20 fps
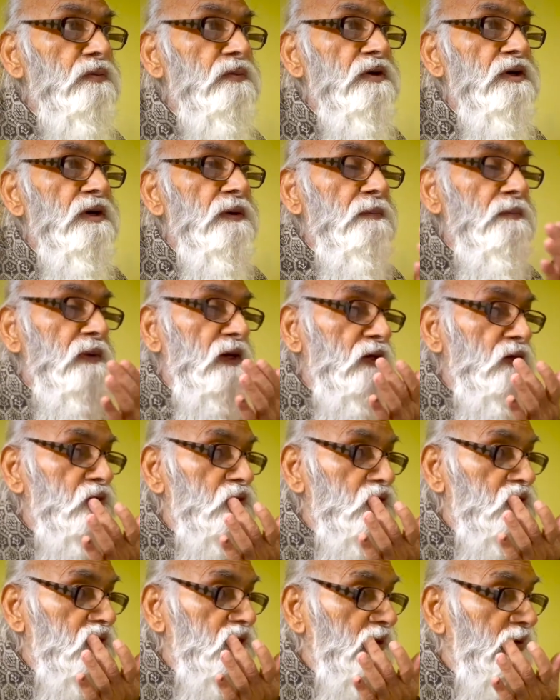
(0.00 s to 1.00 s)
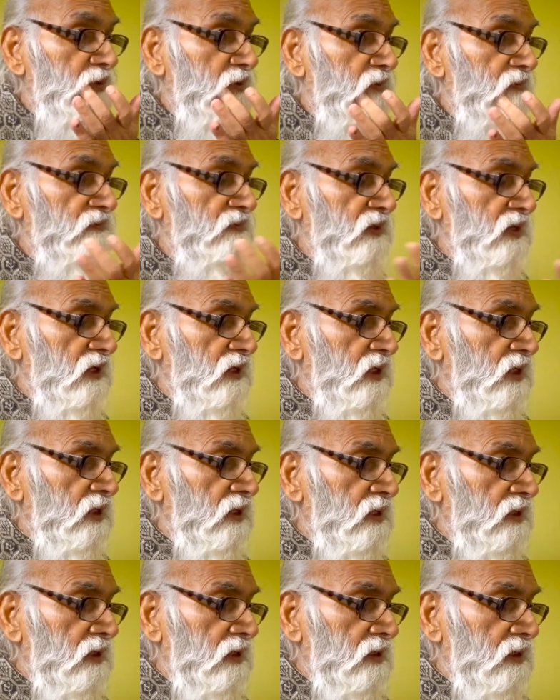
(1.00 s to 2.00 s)
remains
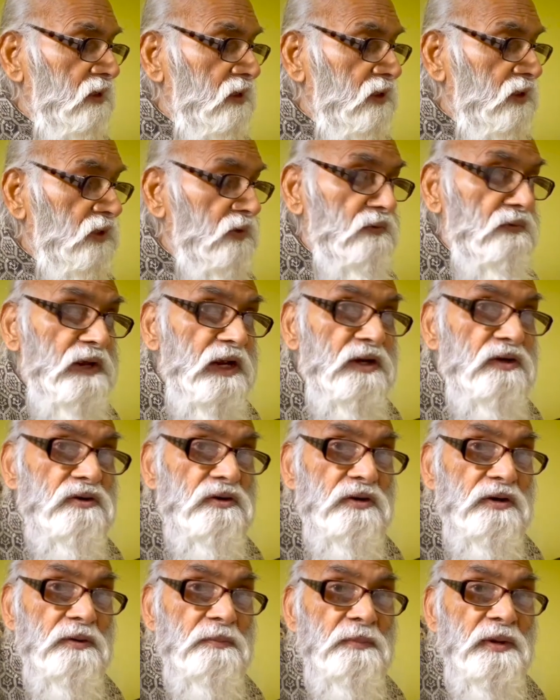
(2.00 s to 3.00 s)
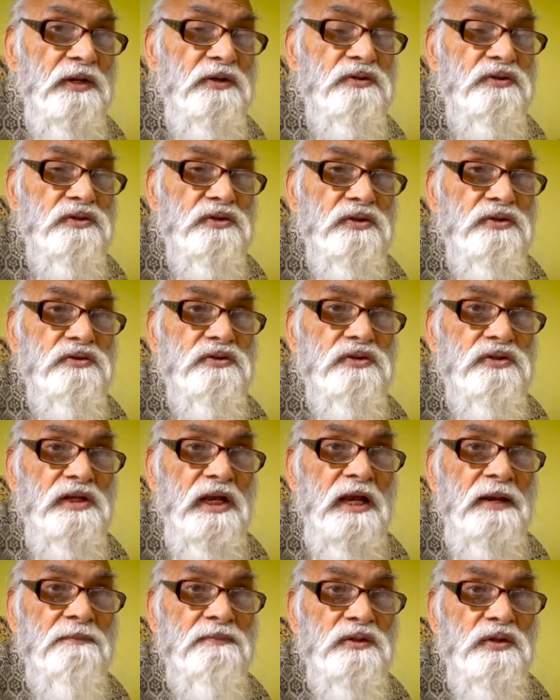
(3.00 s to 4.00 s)
the weight remains the
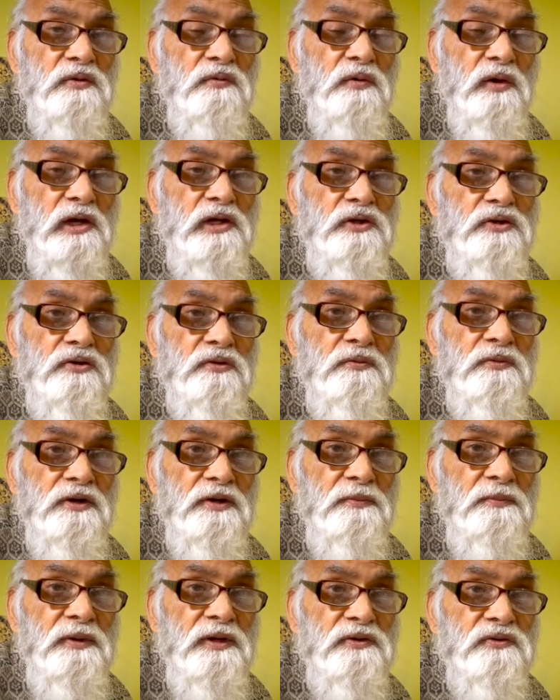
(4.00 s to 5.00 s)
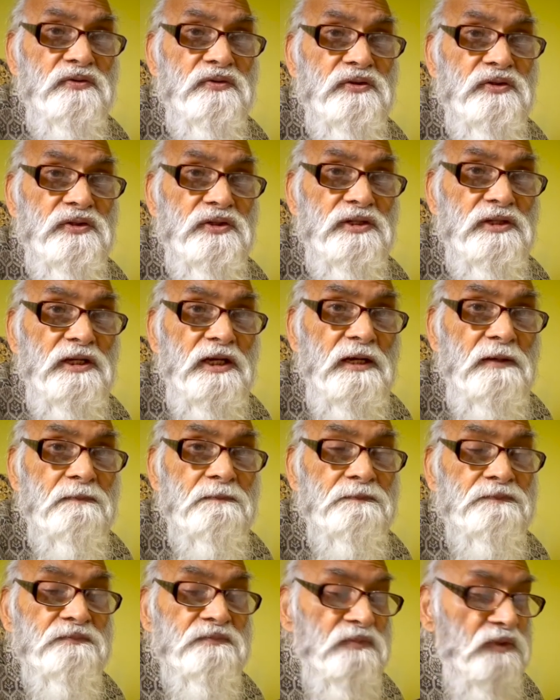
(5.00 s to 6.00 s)
same, the volume remains
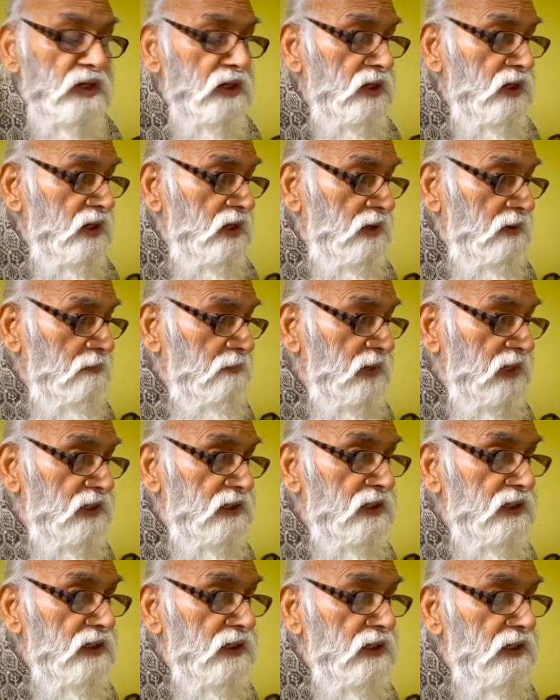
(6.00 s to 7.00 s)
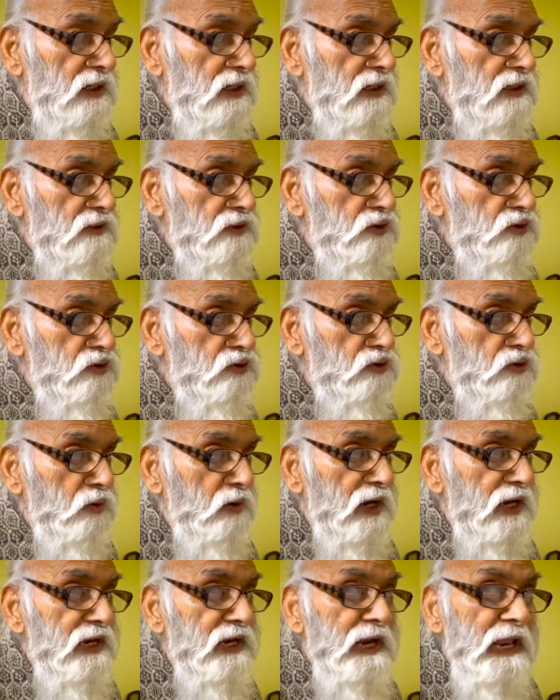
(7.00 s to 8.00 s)
same, but the soil